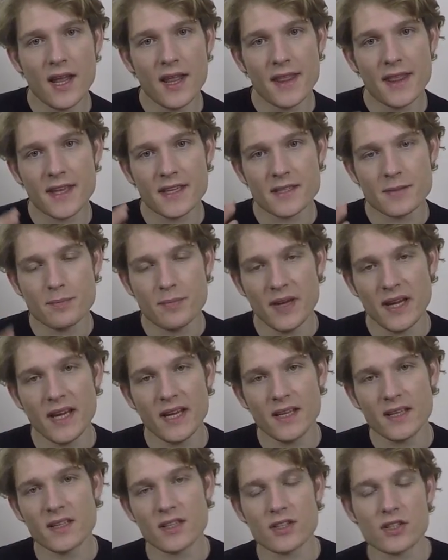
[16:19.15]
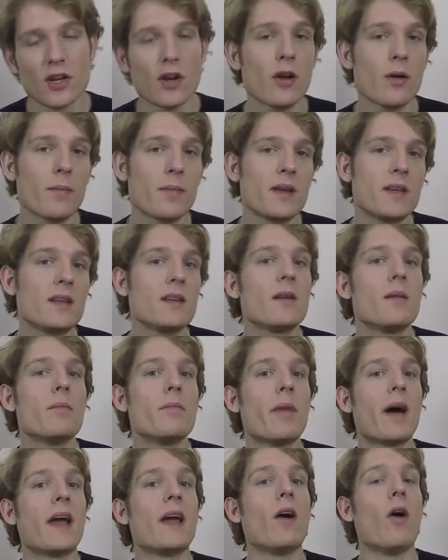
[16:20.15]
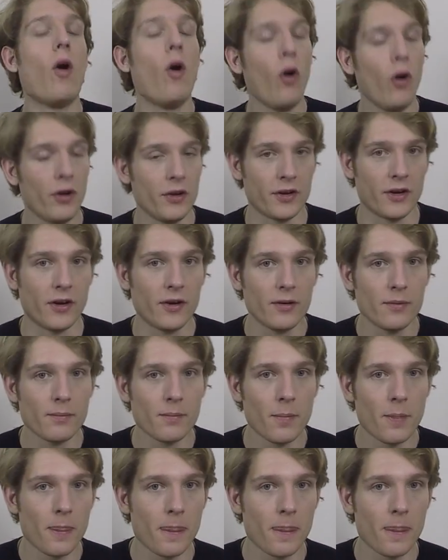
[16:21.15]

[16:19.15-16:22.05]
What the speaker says: that's being determined by honor,